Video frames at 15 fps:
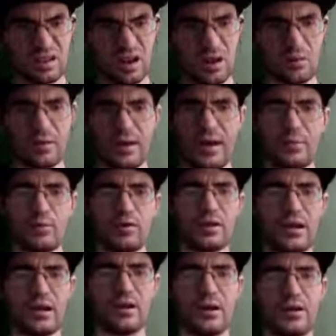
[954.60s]
Oh wait, I
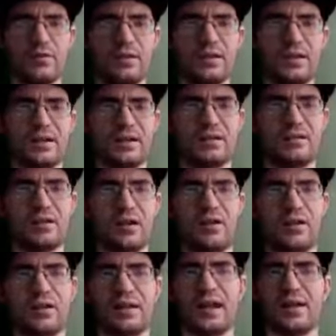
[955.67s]

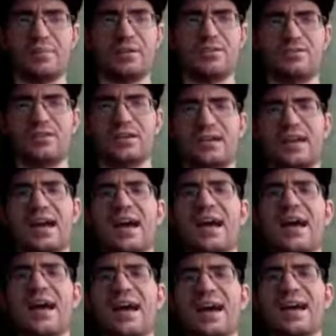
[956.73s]
already had my screen on.
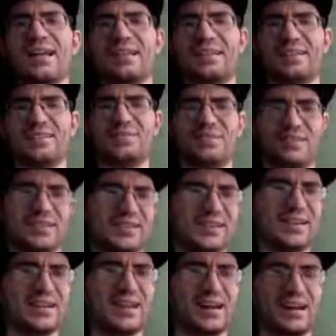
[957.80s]
Ha ha, that's funny.
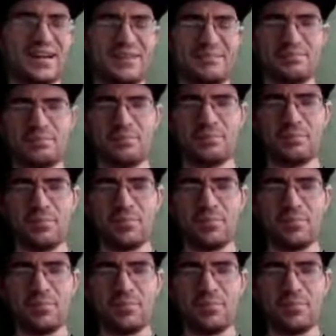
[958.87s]
Um,